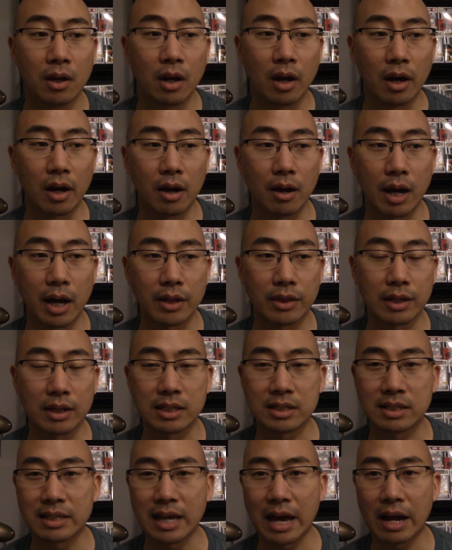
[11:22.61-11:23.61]
I think
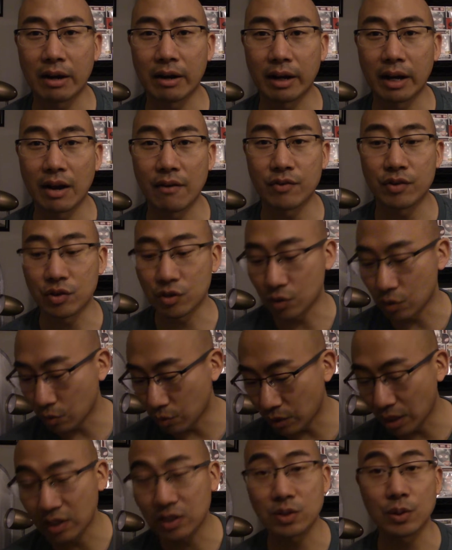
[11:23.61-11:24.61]
Saturday afternoon,
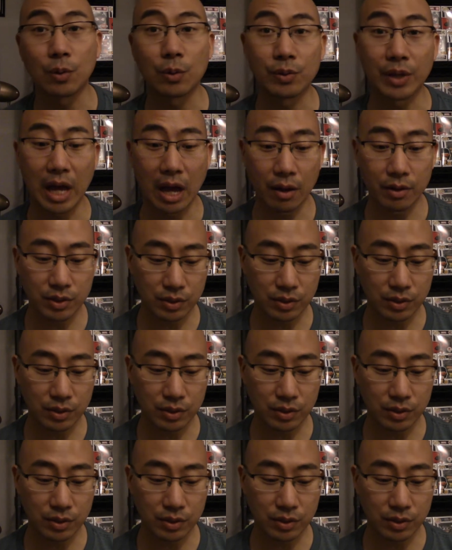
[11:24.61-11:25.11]
they sold out.